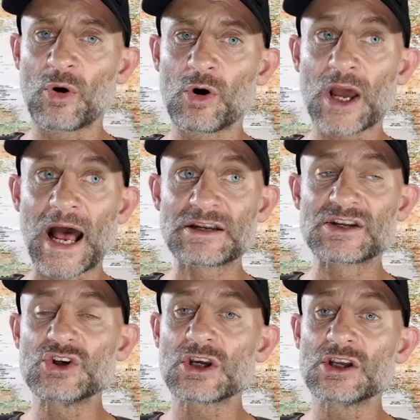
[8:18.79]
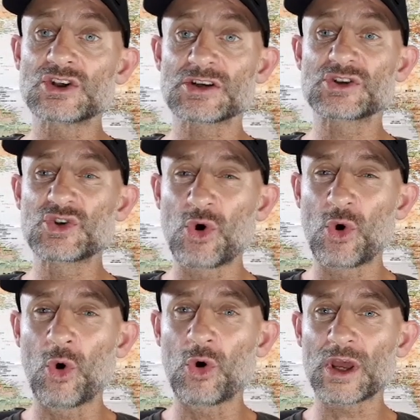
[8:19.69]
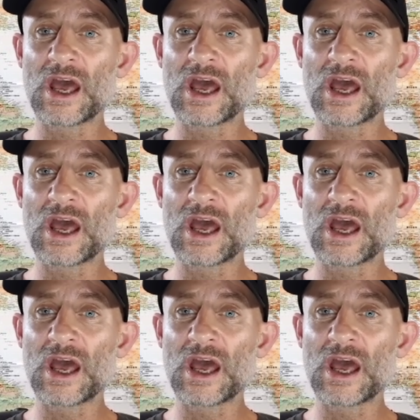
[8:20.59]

podcasts is you can just talk